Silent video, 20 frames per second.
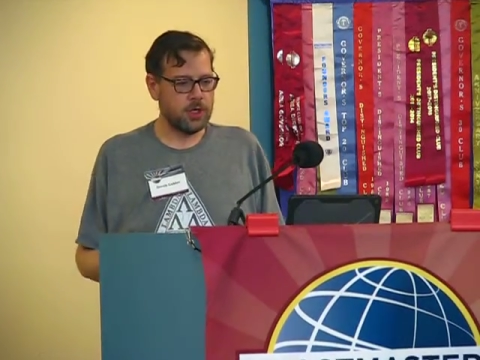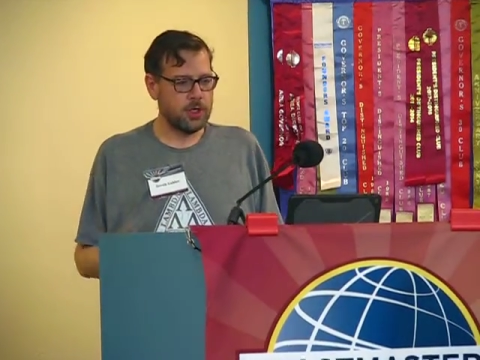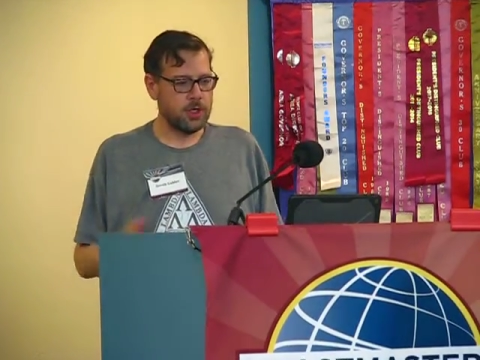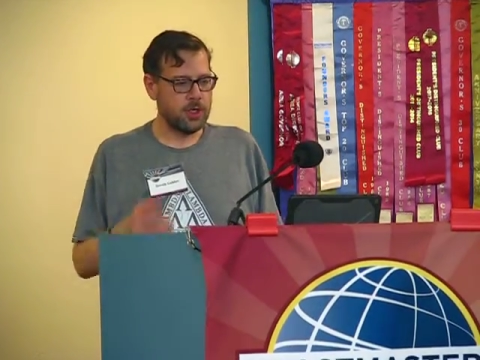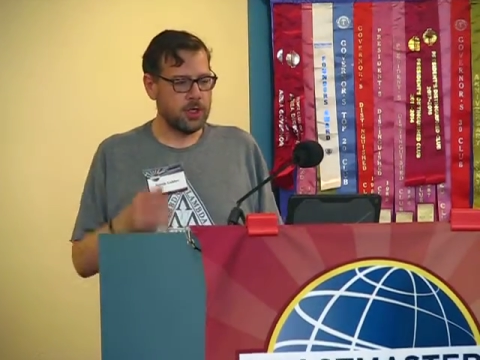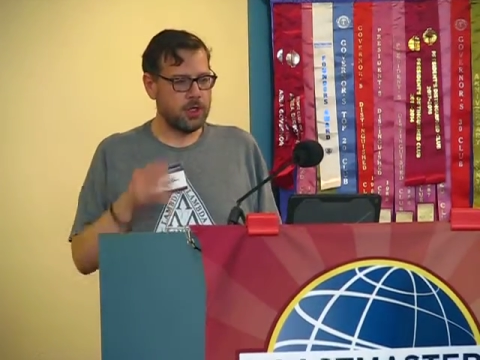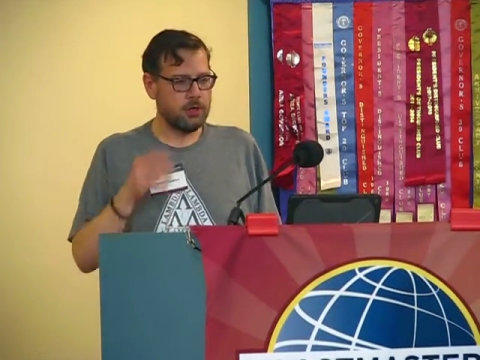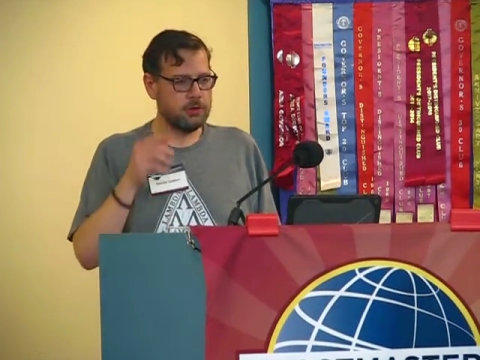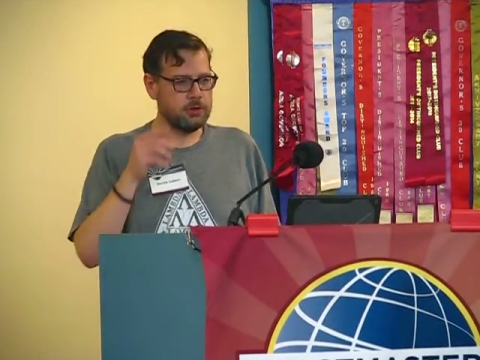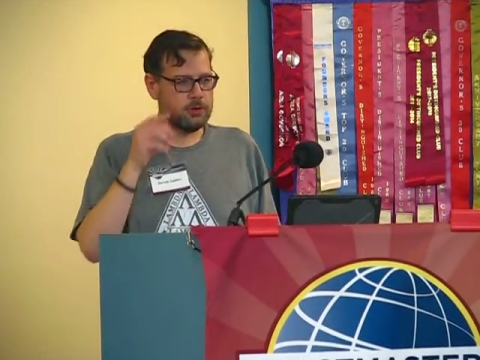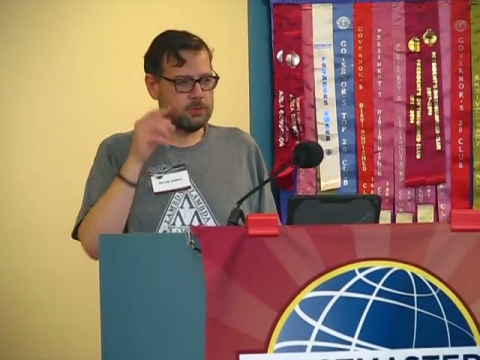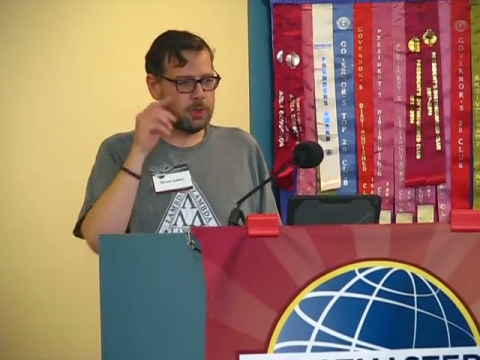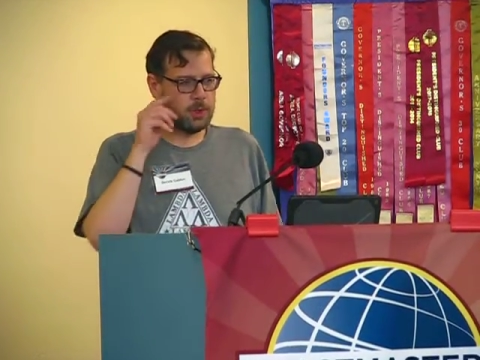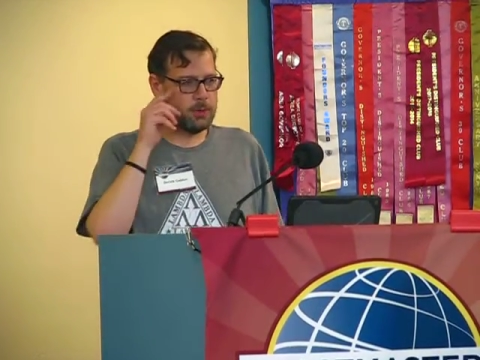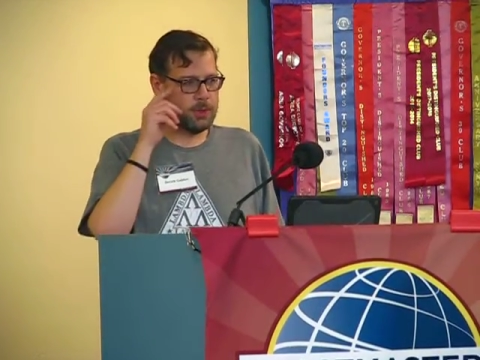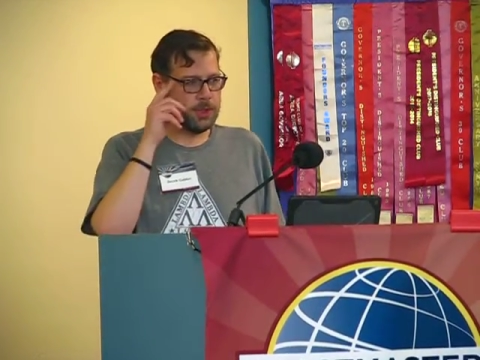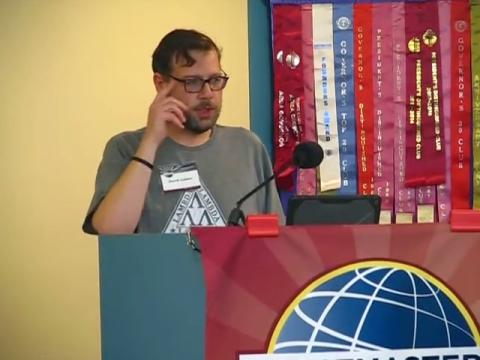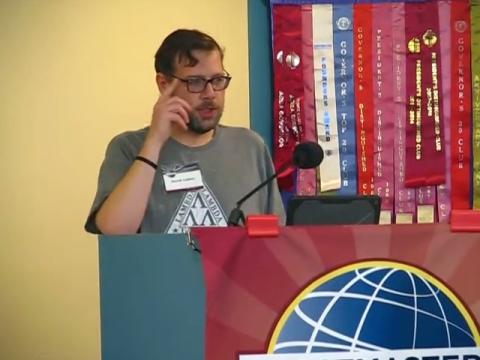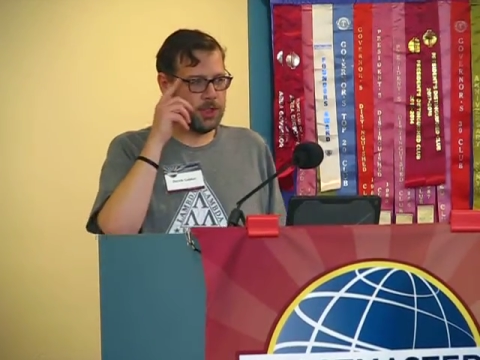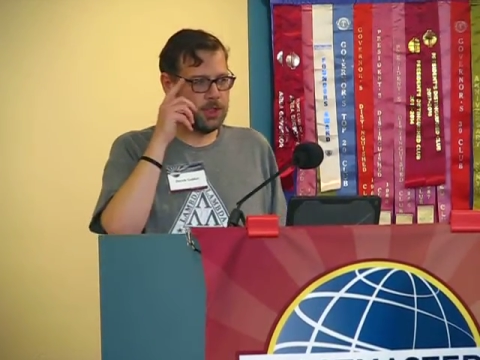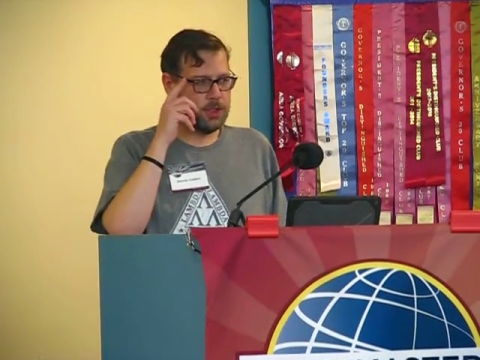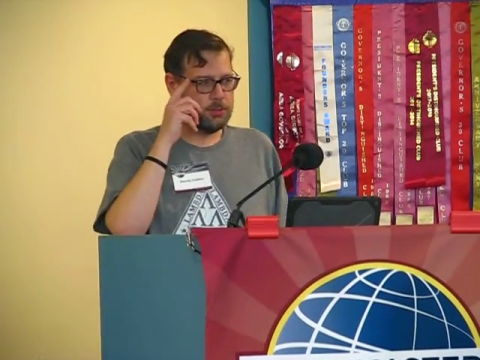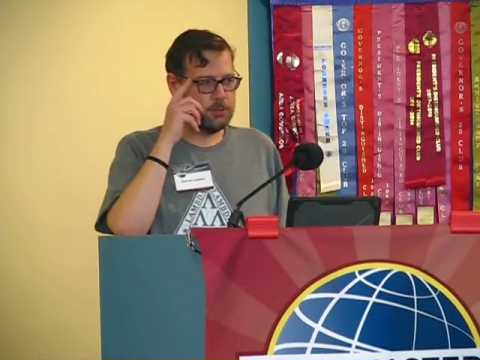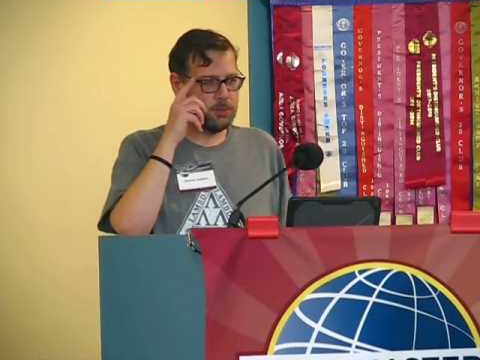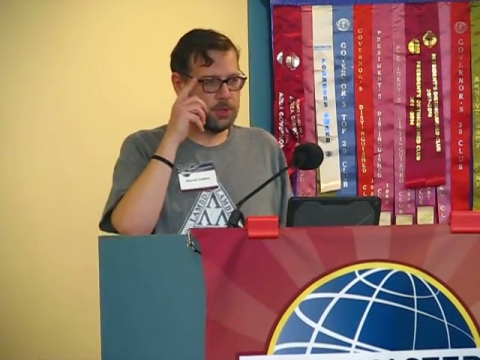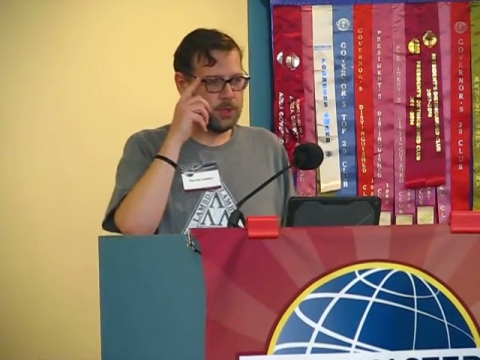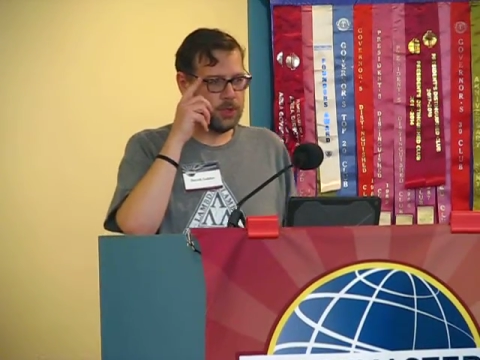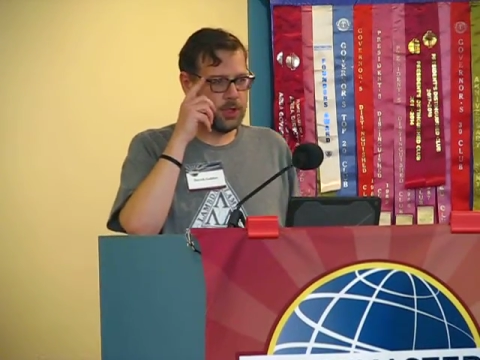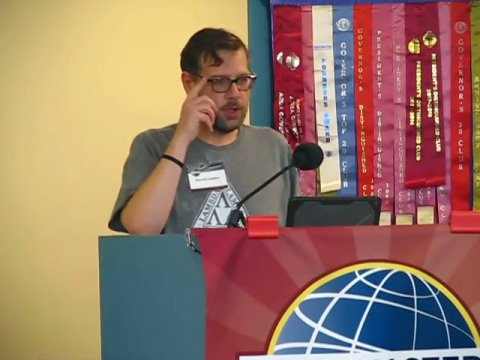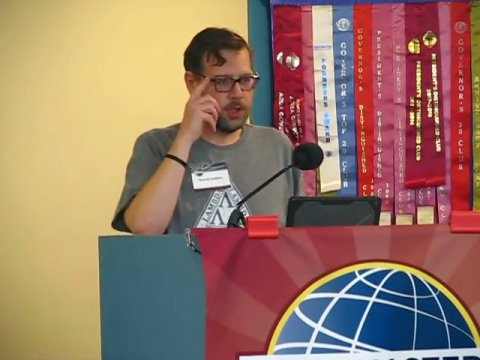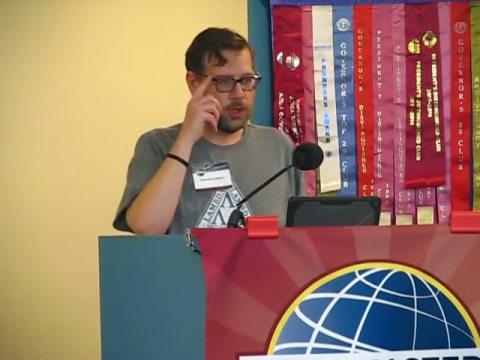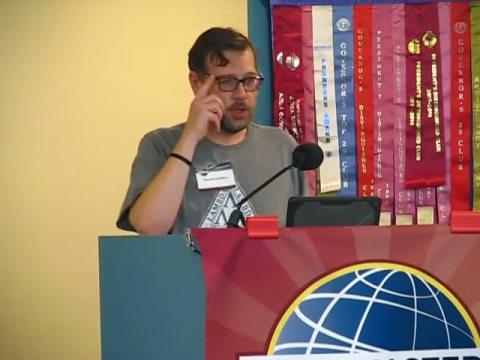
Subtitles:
Here's where we need to put on